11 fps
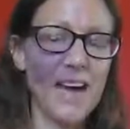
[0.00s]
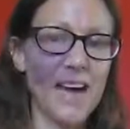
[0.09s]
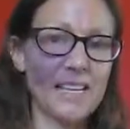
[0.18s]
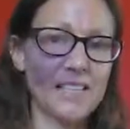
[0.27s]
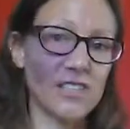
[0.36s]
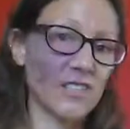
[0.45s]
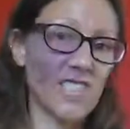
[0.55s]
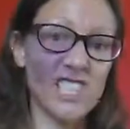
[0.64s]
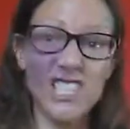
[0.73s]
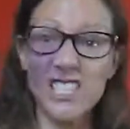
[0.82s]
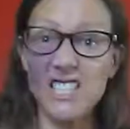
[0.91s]
and a lot of
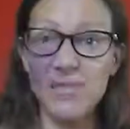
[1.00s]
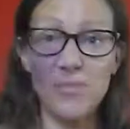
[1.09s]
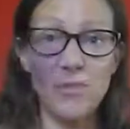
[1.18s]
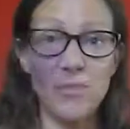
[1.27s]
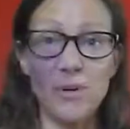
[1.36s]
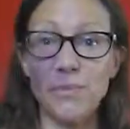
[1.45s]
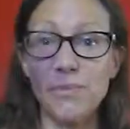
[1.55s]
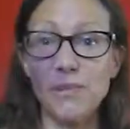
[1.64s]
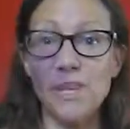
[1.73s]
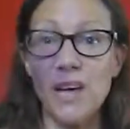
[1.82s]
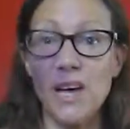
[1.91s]
digestive
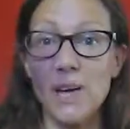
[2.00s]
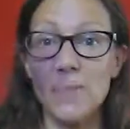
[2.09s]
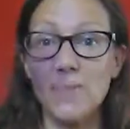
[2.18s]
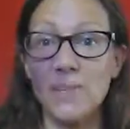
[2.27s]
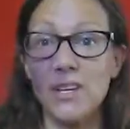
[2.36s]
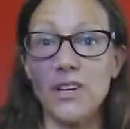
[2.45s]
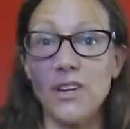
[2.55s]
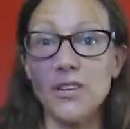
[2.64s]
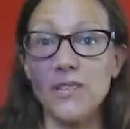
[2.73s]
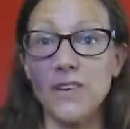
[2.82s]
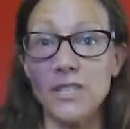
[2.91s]
problems. A
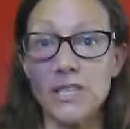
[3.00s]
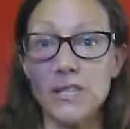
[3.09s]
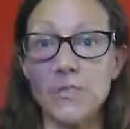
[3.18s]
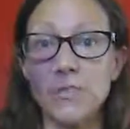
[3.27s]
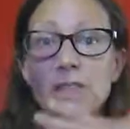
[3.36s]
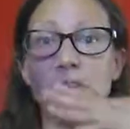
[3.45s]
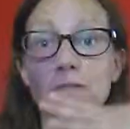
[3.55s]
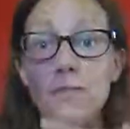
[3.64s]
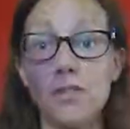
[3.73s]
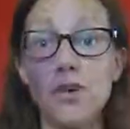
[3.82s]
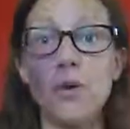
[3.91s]
lot of us are just breathing
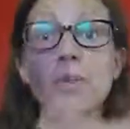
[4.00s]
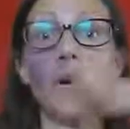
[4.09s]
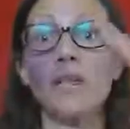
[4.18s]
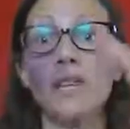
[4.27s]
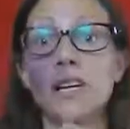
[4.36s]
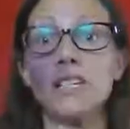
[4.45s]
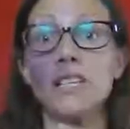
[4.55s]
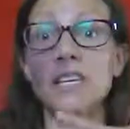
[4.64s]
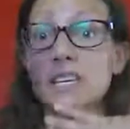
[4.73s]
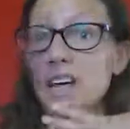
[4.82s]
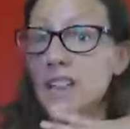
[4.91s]
from the top part of the lungs
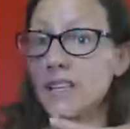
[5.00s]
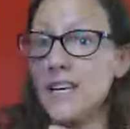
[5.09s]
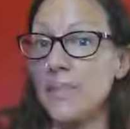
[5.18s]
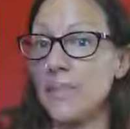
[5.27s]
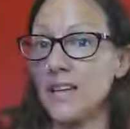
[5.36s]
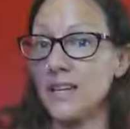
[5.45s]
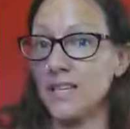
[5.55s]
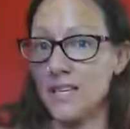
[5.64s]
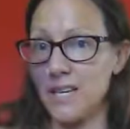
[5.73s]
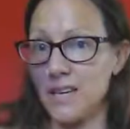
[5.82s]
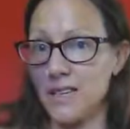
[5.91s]
and nothing's happening
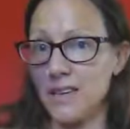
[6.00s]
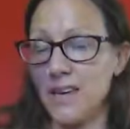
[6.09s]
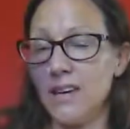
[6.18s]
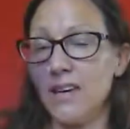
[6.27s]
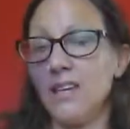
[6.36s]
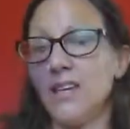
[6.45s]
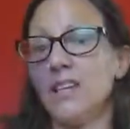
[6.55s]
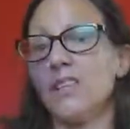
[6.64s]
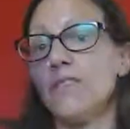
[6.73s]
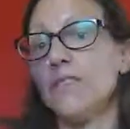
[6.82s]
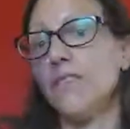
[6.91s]
underneath.
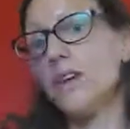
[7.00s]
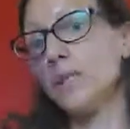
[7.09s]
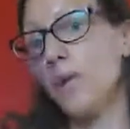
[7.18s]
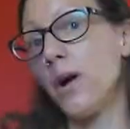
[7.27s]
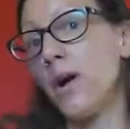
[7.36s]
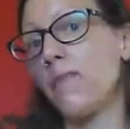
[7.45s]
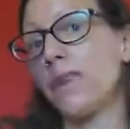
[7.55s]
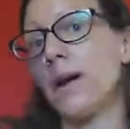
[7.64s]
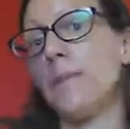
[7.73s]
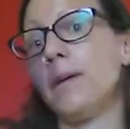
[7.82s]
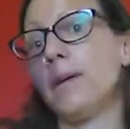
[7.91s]
So the first part of
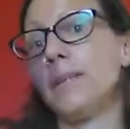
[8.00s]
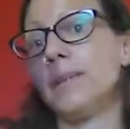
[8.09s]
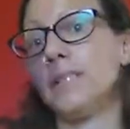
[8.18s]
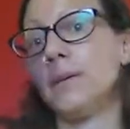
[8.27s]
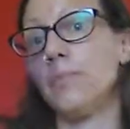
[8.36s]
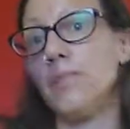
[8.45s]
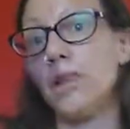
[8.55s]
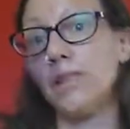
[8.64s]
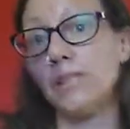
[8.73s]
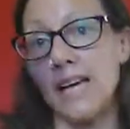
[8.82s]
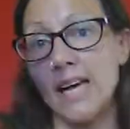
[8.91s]
the Kappalabhati
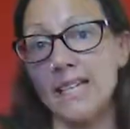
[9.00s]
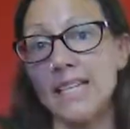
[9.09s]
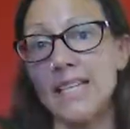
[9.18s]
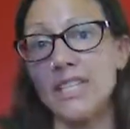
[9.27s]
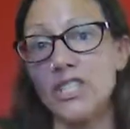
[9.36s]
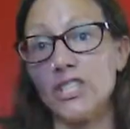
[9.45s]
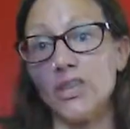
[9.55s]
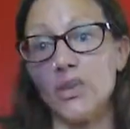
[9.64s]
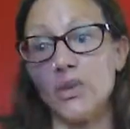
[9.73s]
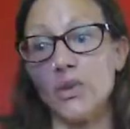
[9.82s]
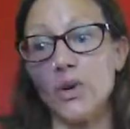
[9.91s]
process is
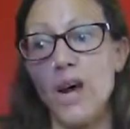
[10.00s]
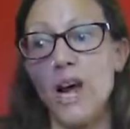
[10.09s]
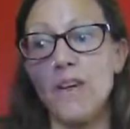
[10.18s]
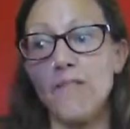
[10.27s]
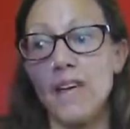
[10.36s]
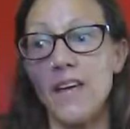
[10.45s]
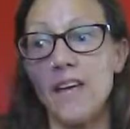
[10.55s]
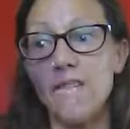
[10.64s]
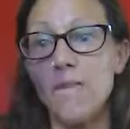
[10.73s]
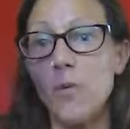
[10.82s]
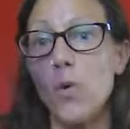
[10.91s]
to kind of
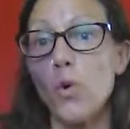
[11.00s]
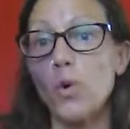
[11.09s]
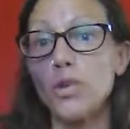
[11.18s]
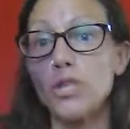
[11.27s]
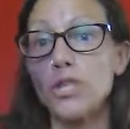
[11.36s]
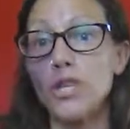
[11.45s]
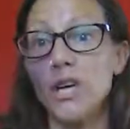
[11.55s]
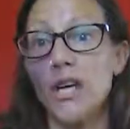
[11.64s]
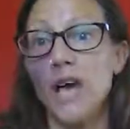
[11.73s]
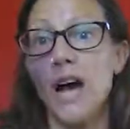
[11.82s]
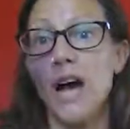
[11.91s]
force
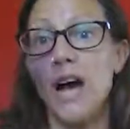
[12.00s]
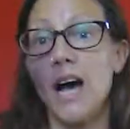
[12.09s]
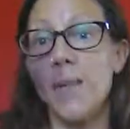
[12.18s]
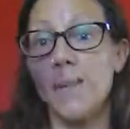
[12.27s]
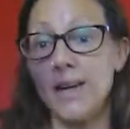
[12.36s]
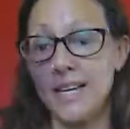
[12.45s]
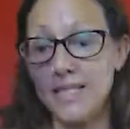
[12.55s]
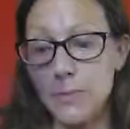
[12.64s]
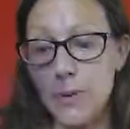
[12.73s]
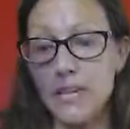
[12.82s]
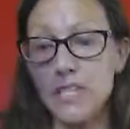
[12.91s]
an
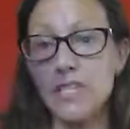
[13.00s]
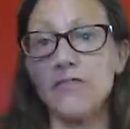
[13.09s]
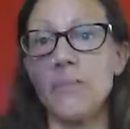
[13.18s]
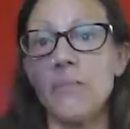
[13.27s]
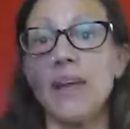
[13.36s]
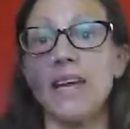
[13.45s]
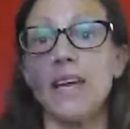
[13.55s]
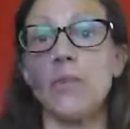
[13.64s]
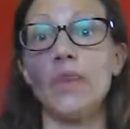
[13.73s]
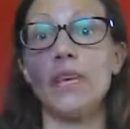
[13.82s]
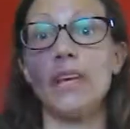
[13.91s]
expansion of the belly
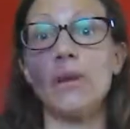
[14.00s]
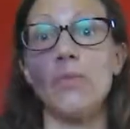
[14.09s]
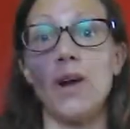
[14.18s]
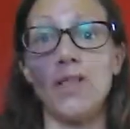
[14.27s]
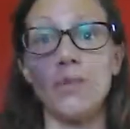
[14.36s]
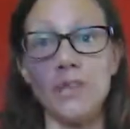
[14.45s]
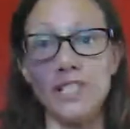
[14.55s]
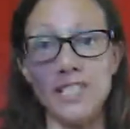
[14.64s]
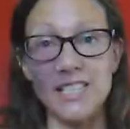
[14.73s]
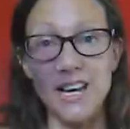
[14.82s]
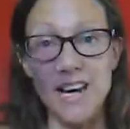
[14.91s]
with the in-breath, which
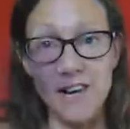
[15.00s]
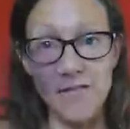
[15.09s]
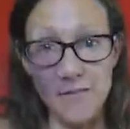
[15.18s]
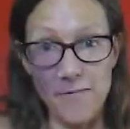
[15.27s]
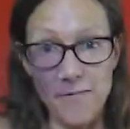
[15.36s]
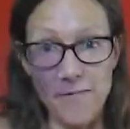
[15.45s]
is kind of